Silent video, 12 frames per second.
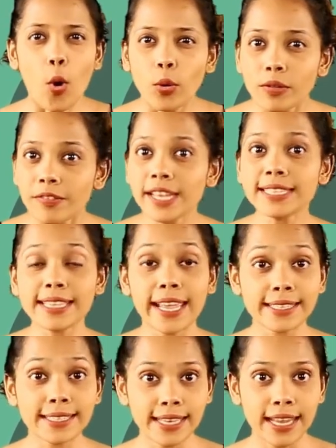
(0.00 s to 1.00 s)
always
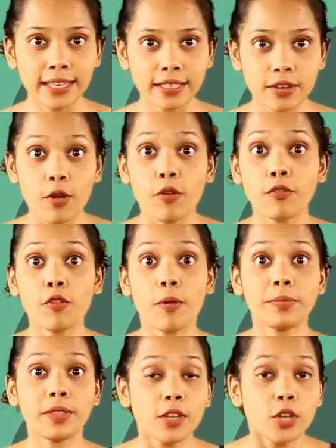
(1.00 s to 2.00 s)
extend
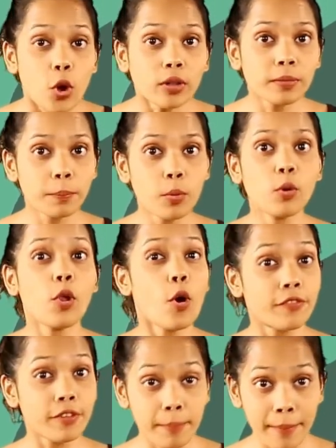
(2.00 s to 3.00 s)
from the north pole
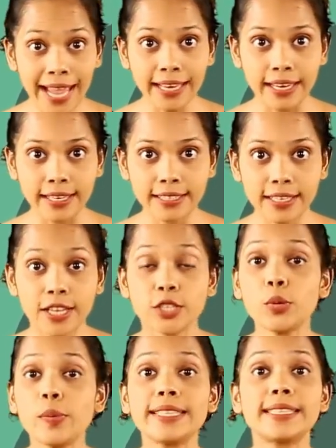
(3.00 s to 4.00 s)
of a magnet
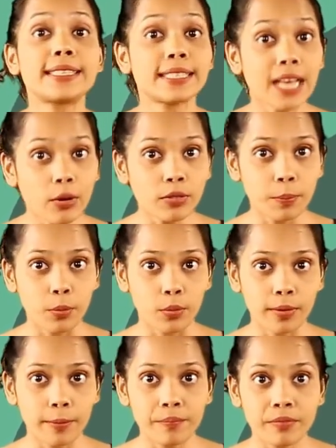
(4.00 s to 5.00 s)
to its south
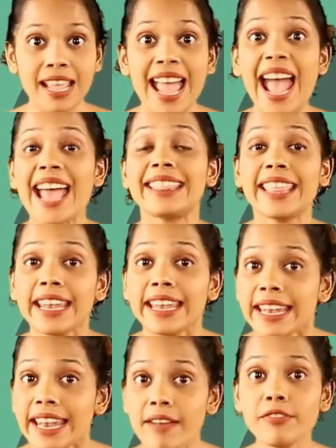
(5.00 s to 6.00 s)
pole, and they
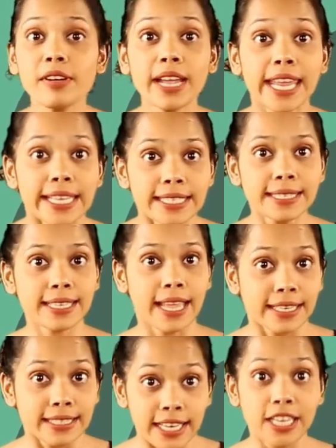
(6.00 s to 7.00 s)
never
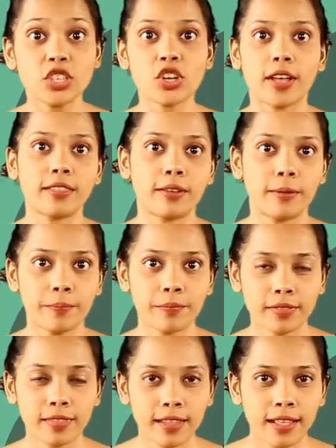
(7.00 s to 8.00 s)
intersect each other.
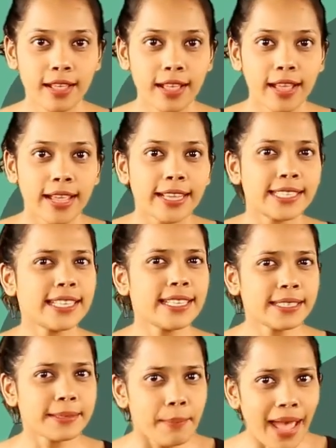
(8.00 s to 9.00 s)

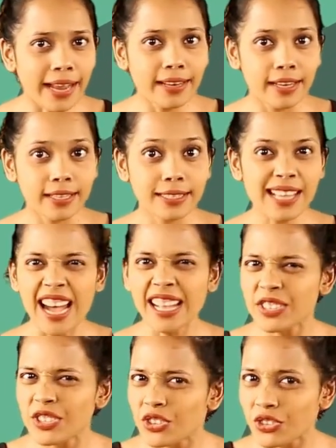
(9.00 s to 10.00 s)
Since magnets
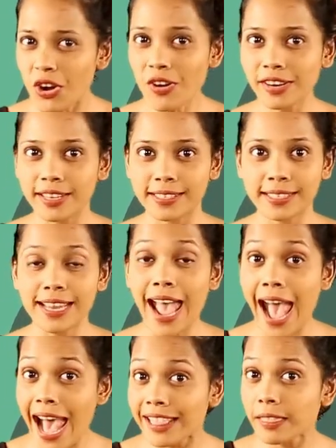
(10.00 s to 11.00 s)
are strongest
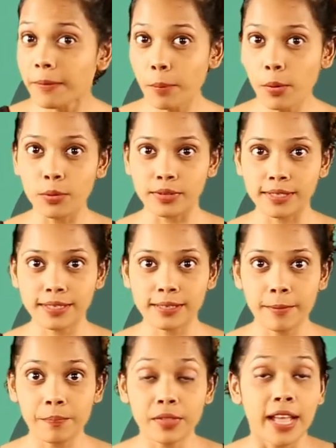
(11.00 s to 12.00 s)
at the poles,
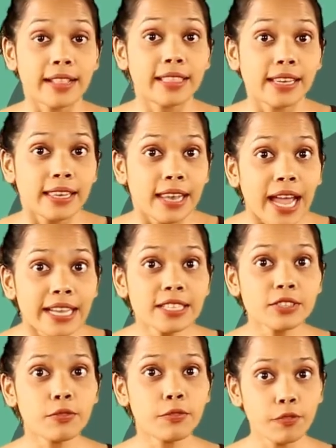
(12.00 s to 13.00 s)
the
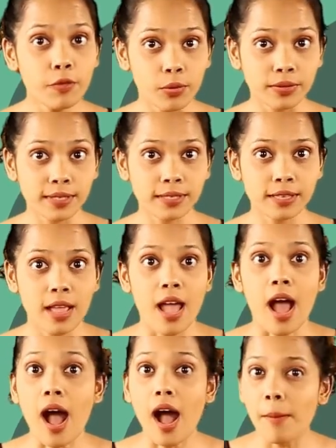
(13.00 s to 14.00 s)
lines of force
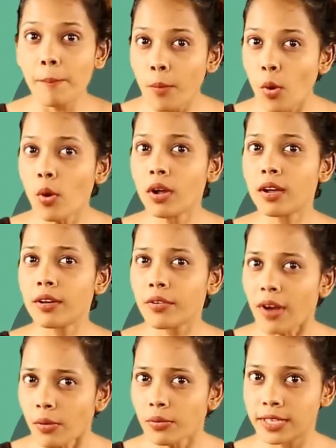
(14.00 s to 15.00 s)
are more
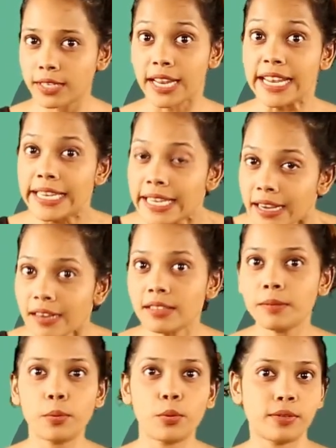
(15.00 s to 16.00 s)
crowded near
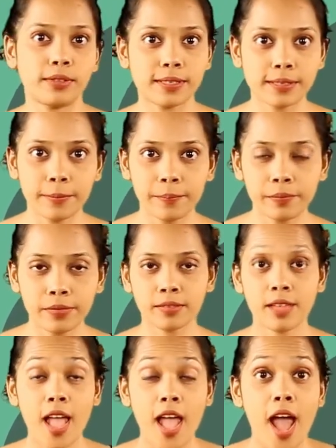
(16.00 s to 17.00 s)
the poles.
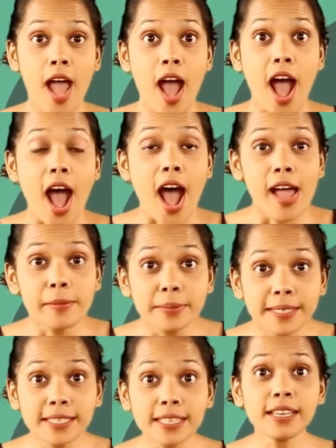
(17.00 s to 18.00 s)
I'm
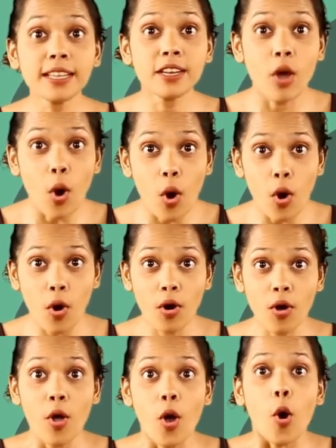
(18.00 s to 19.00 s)
still in
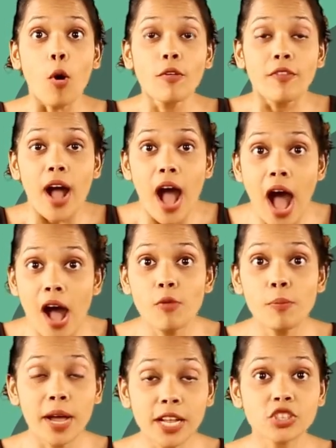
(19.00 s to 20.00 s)
awe of
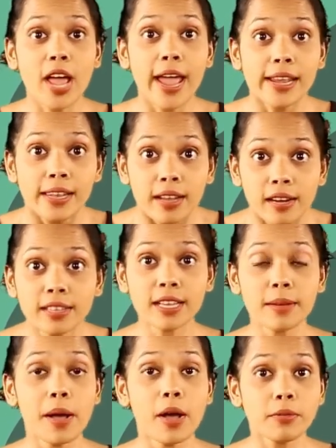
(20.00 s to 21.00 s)
how much I learned
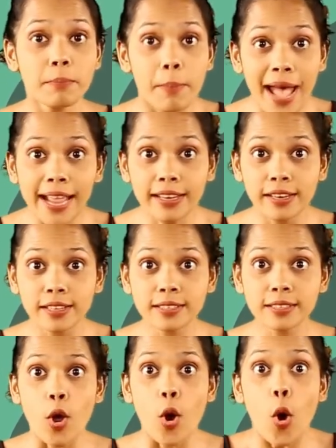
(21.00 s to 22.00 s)
about
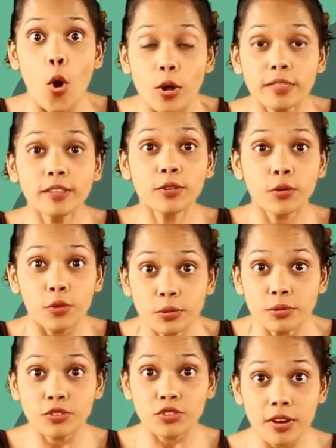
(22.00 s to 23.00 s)
magnets on the
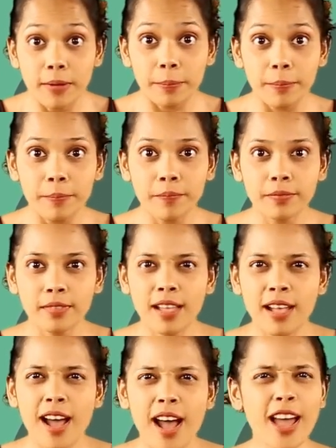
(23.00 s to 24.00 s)
cruise trip.
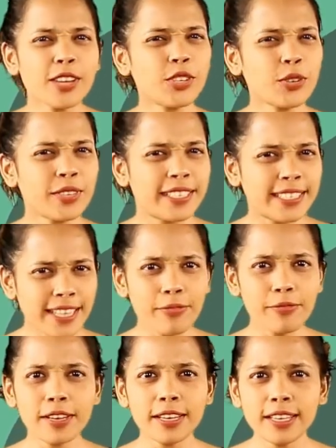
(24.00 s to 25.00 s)
I should
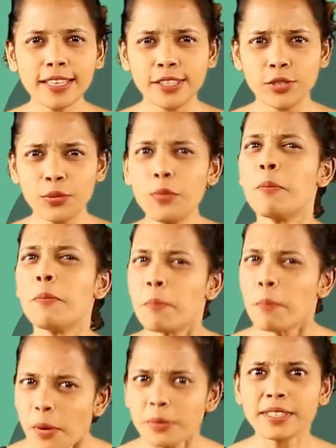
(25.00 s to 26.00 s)
definitely do
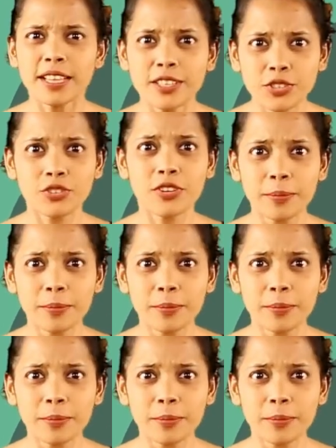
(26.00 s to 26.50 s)
more such